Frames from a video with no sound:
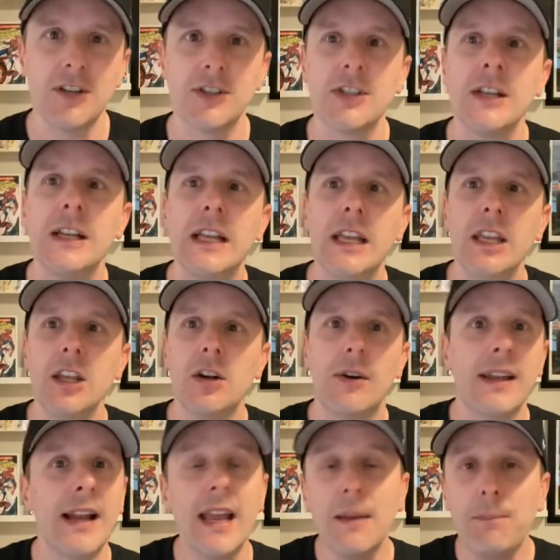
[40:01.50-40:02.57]
years, you
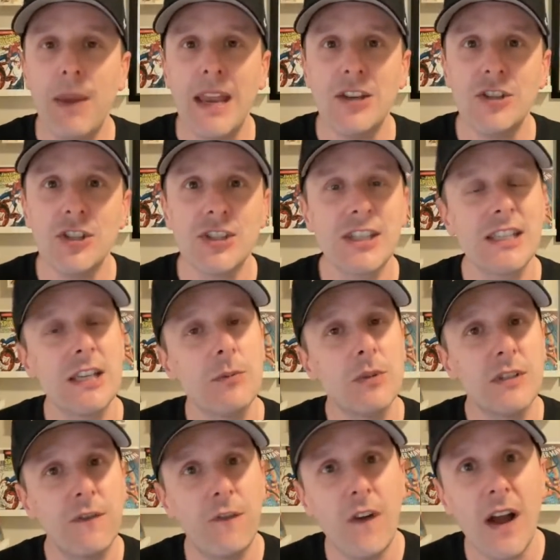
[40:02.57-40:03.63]
know, and I had patience because it
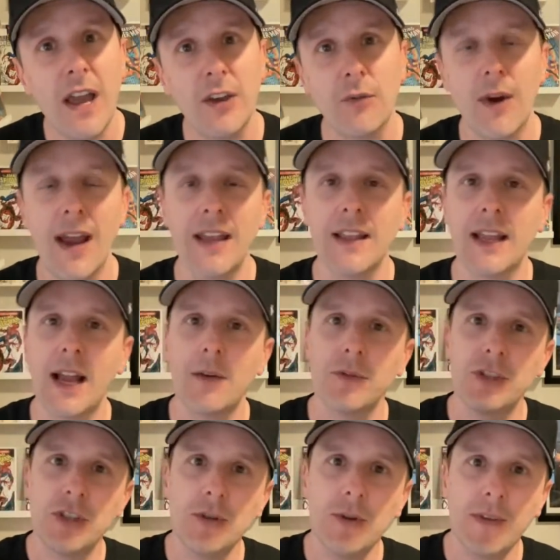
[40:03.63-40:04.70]
was fun, right? Like I
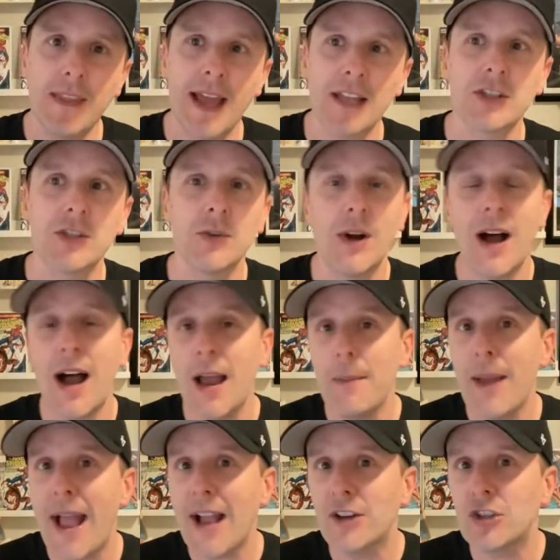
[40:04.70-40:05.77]
was doing that. So
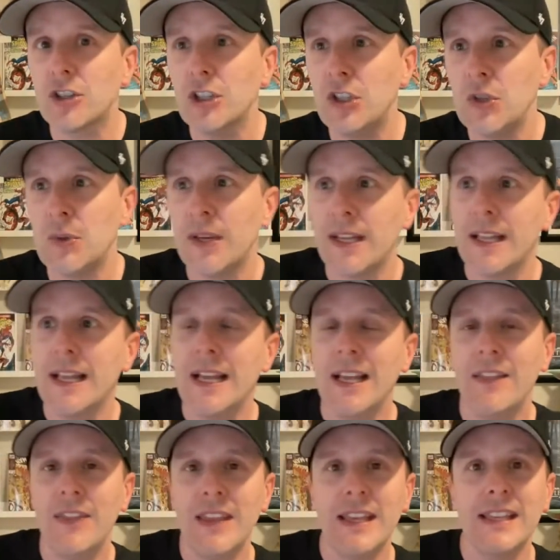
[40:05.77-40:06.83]
I'm actually doing
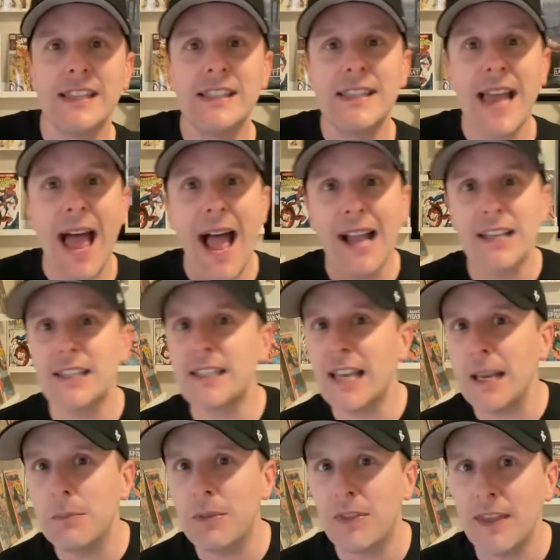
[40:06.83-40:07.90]
the exact
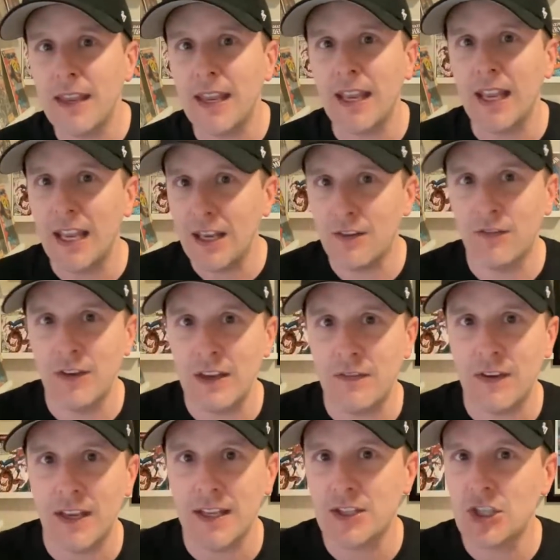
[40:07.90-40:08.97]
same thing in
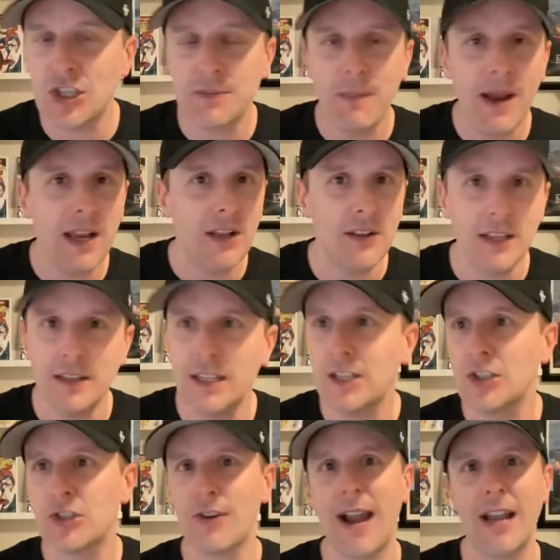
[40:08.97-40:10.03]
VeVe. It's just my
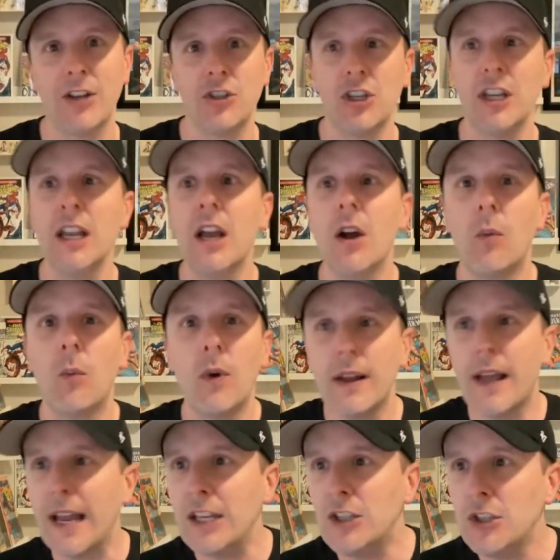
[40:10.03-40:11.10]
collecting strategy. What
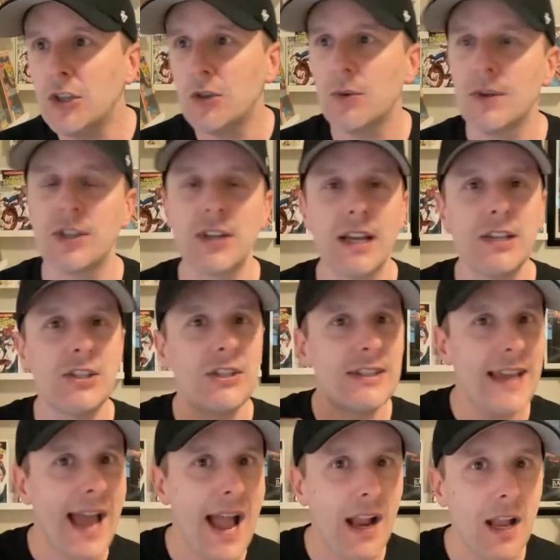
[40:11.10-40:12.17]
I do is I
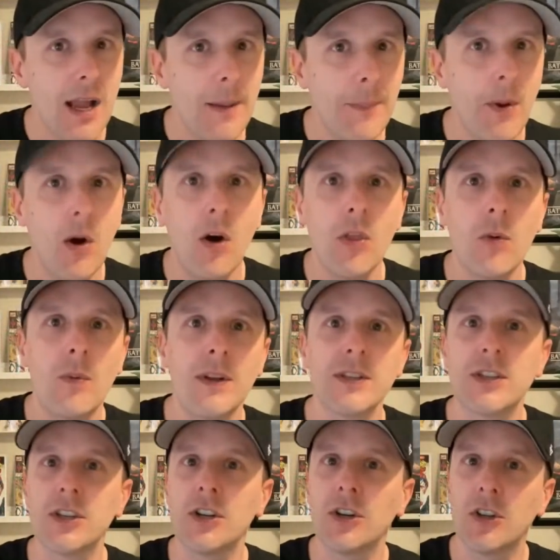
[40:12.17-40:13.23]
stack up all the
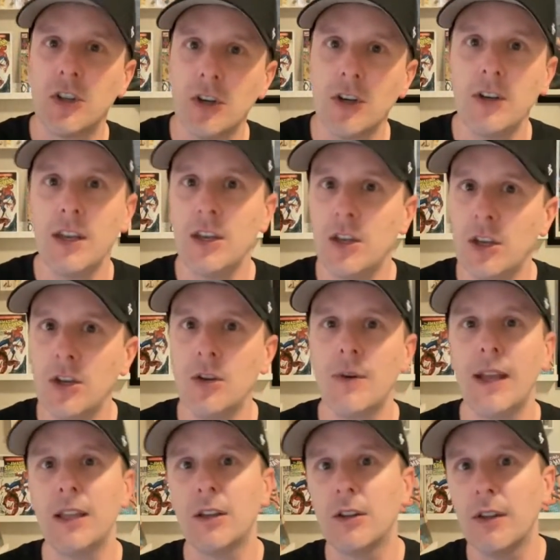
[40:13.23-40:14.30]
ones that are good and new
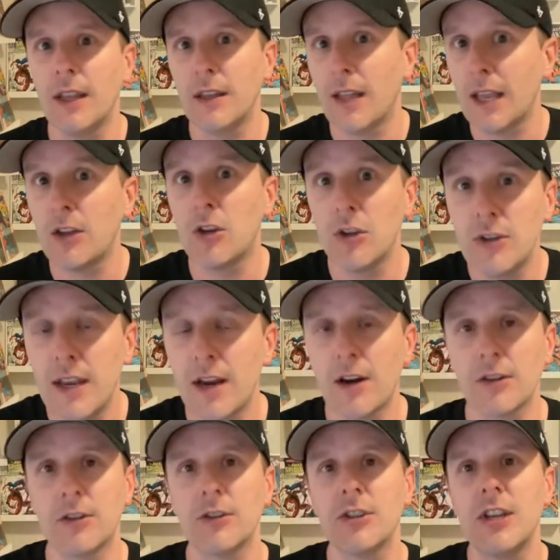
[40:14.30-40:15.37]
and, and like good
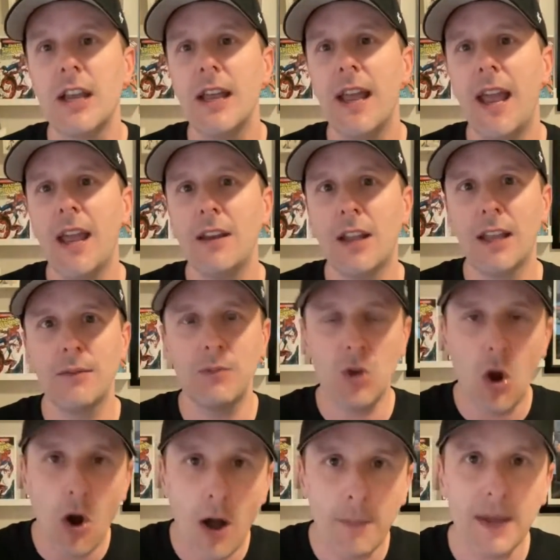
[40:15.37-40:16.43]
characters and like
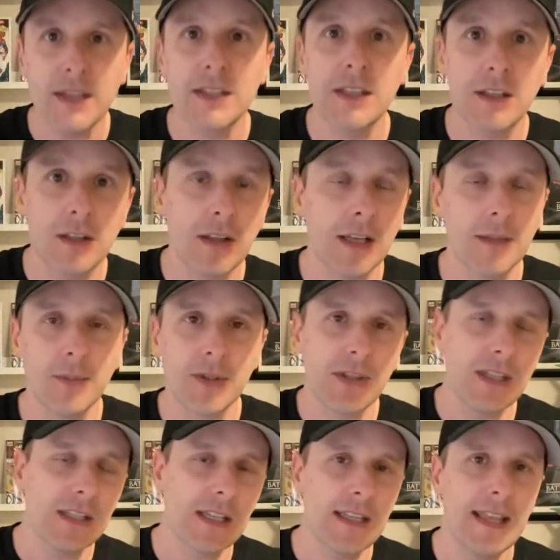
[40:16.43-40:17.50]
comics and collectibles,
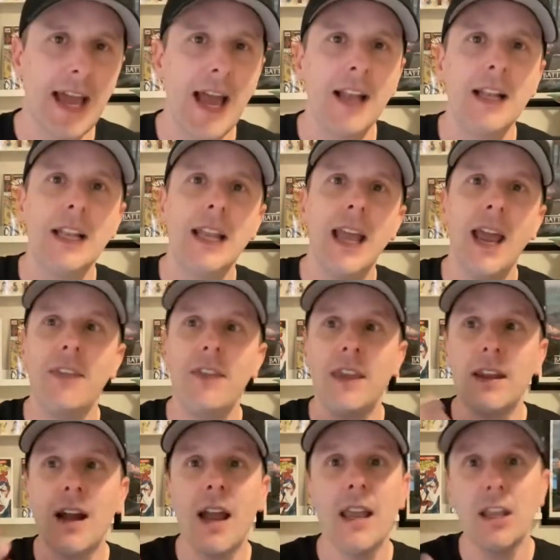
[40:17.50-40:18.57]
things like that. And
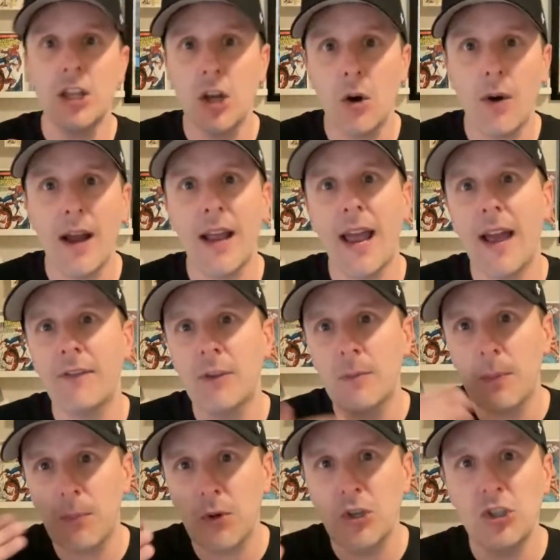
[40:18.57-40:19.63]
then I, you know, I have
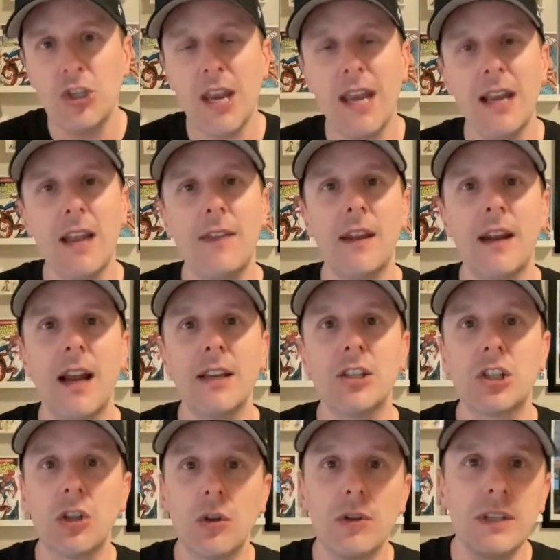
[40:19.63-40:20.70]
them appreciate and then I
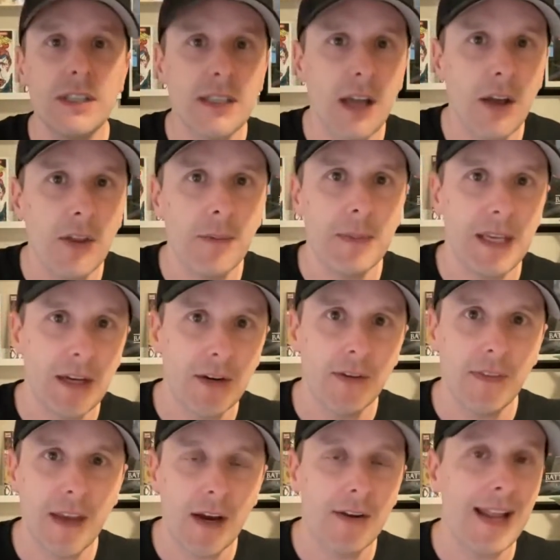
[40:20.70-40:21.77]
slowly sell them here
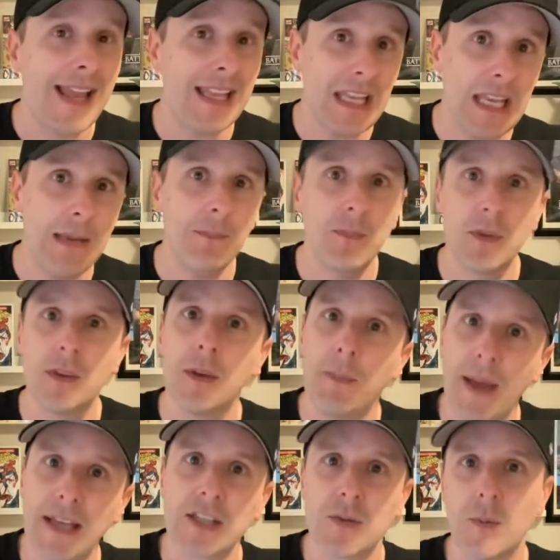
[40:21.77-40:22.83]
and there and I keep the
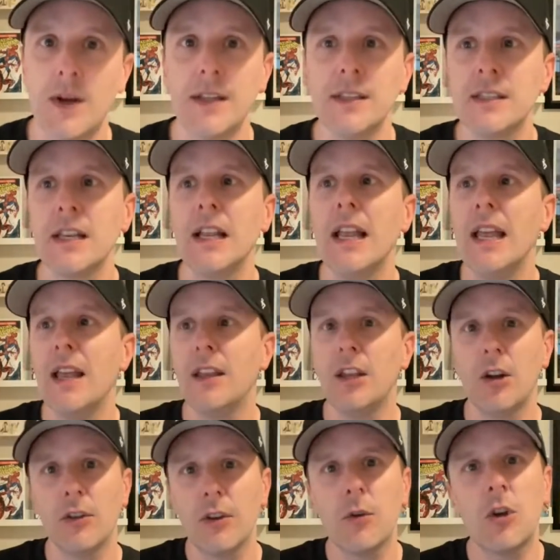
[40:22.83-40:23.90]
best ones
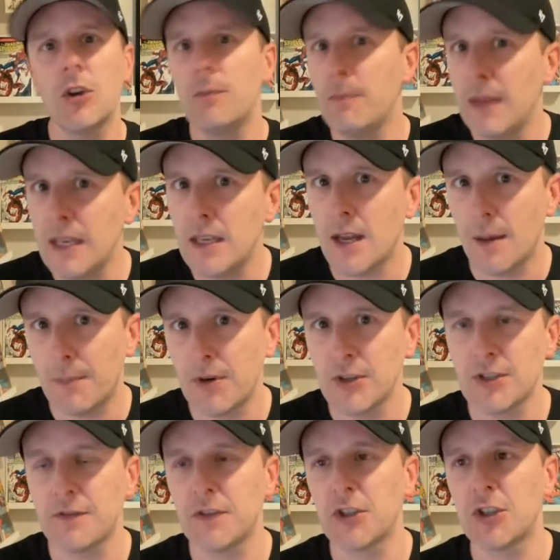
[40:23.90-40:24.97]
you know the good mint
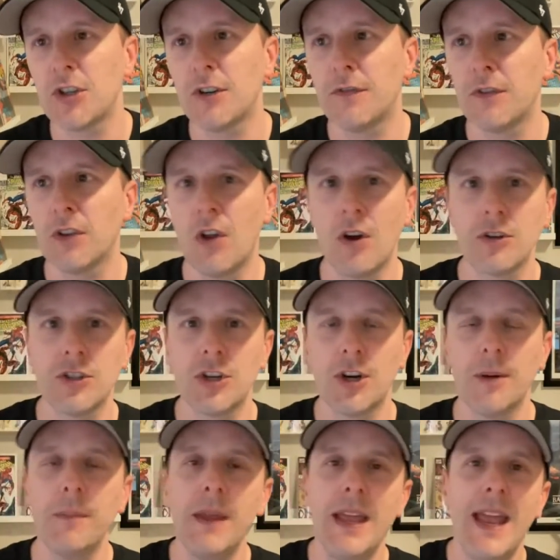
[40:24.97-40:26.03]
numbers for sure for long
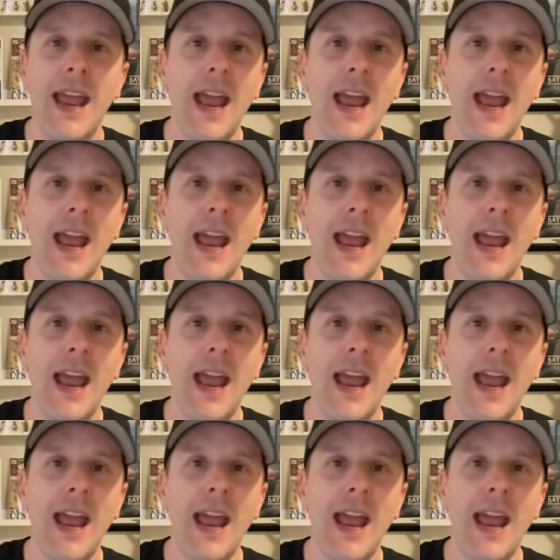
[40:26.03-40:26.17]
term